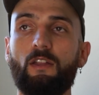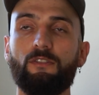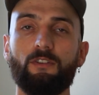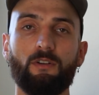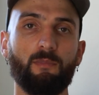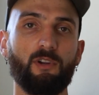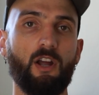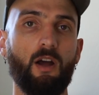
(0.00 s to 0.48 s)

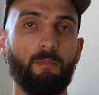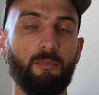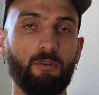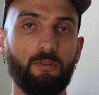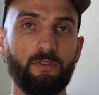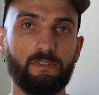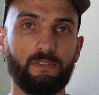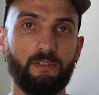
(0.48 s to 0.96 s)

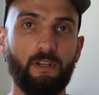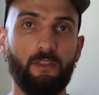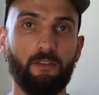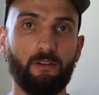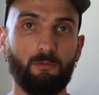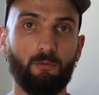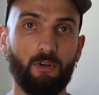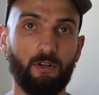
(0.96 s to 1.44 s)
Thermocouple is
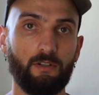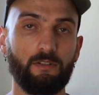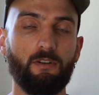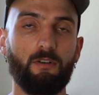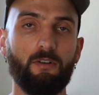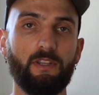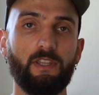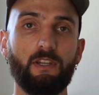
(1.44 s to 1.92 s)
another word
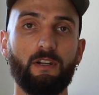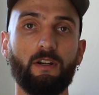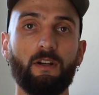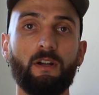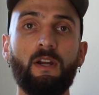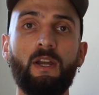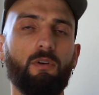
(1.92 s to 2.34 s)
you'll hear.